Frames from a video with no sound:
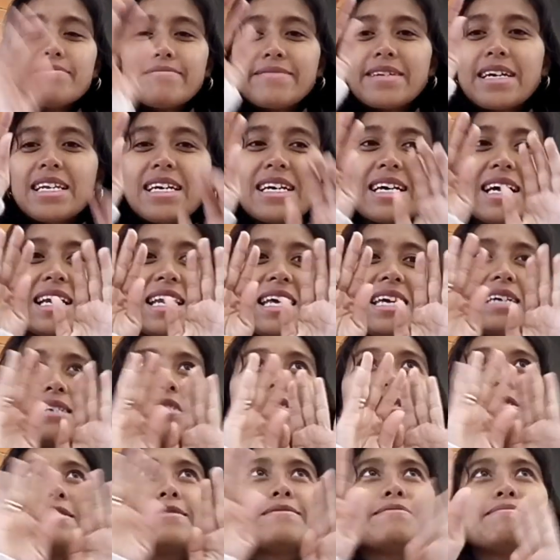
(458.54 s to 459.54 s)
kada
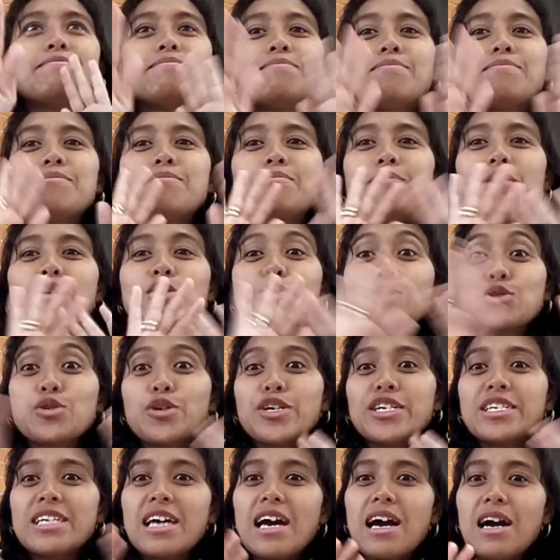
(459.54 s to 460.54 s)
galing
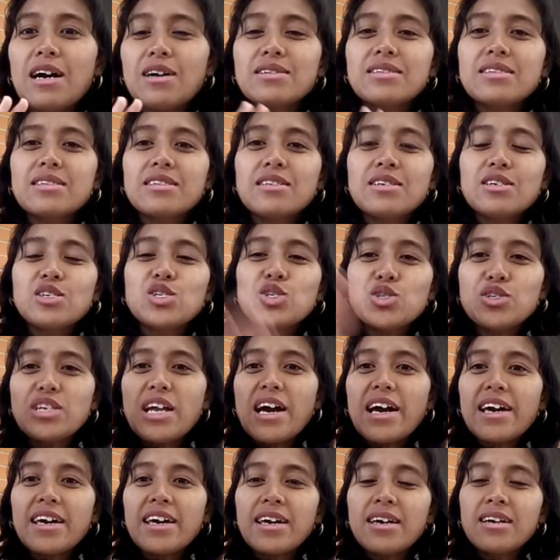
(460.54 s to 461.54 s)
mag-sort out, should
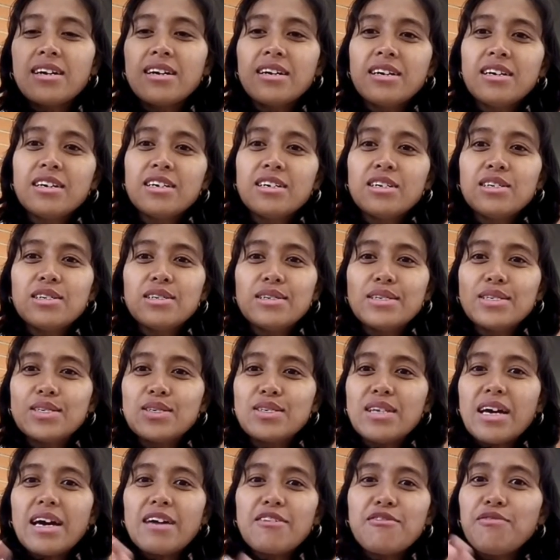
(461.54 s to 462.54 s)
I
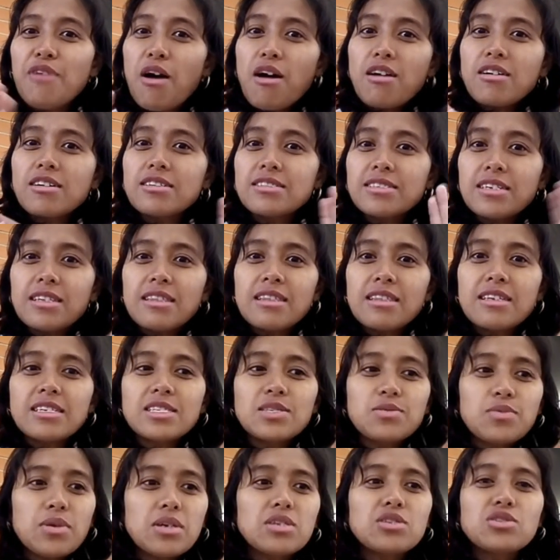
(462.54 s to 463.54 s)
focus in
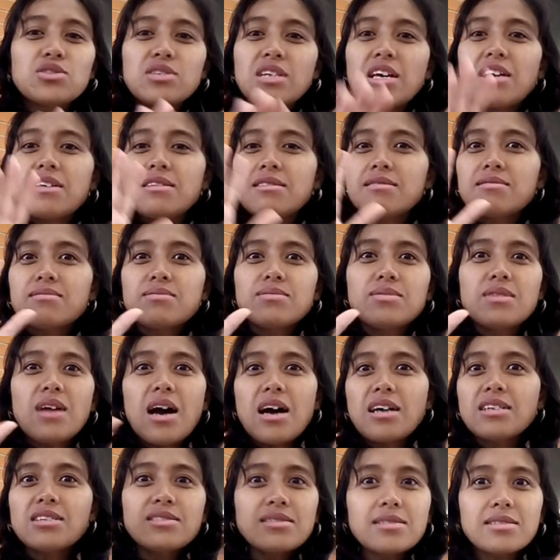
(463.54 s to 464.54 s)
this one, should I
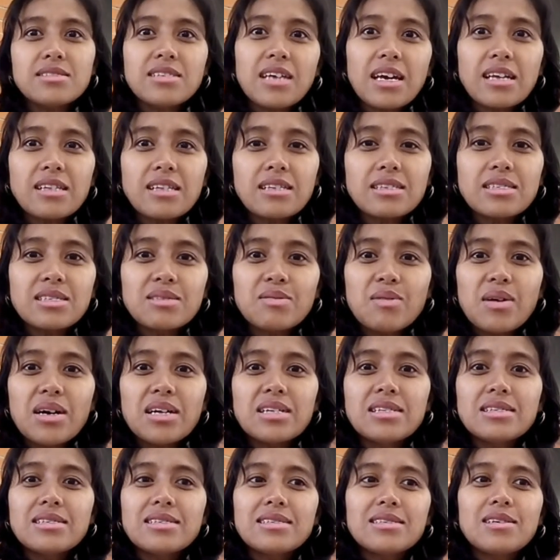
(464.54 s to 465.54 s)
not entertain this
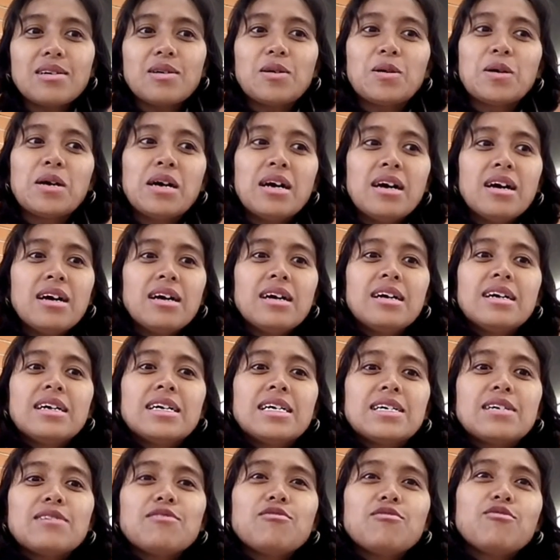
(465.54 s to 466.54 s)
one. So
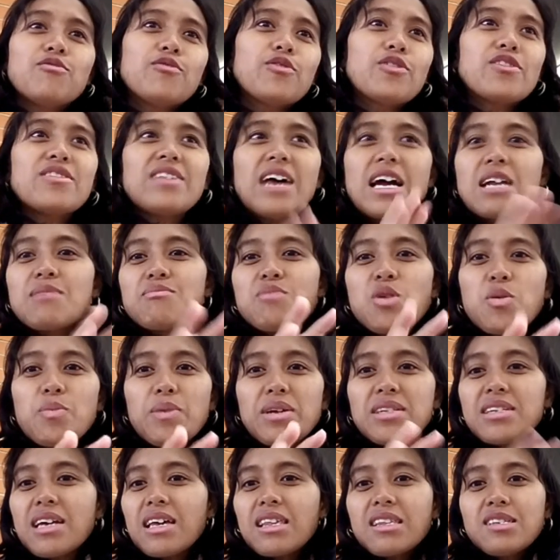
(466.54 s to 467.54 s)
for that
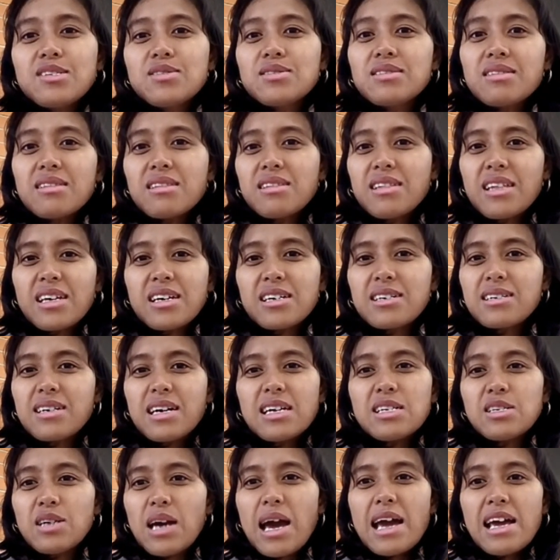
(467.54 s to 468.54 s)
moment, I don't think
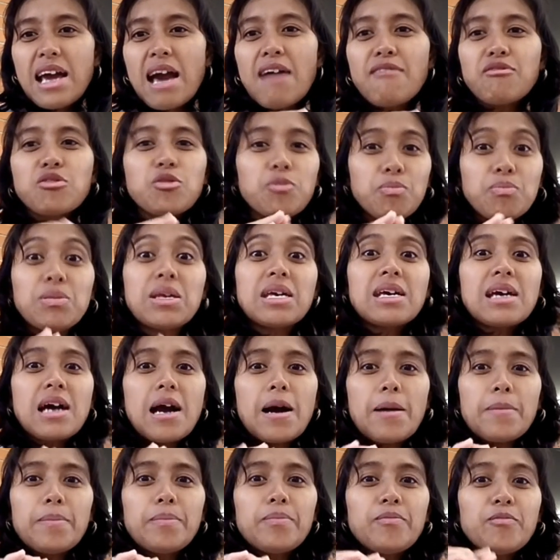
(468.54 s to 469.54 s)
I have to pick
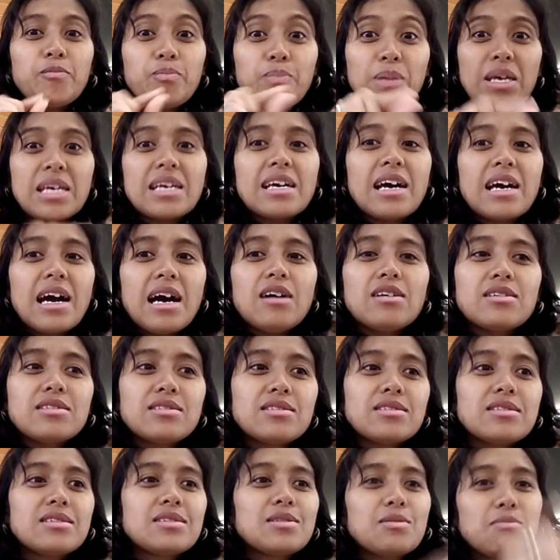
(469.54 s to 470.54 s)
out.
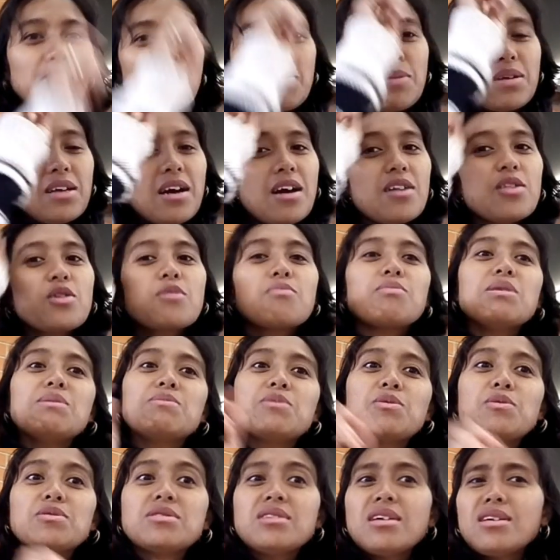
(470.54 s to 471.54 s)
So maybe other
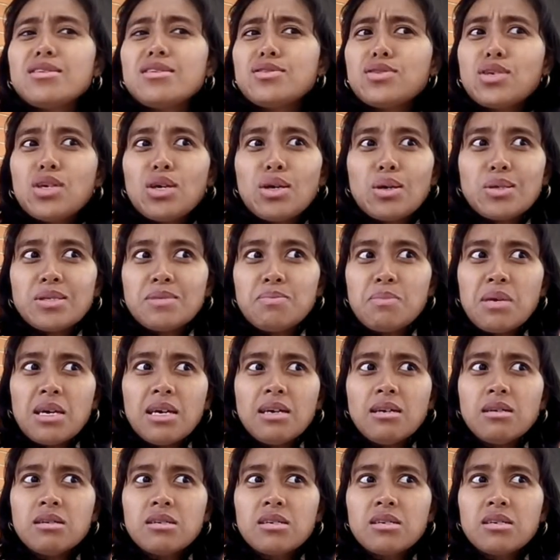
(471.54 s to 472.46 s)
people will say, excuse me,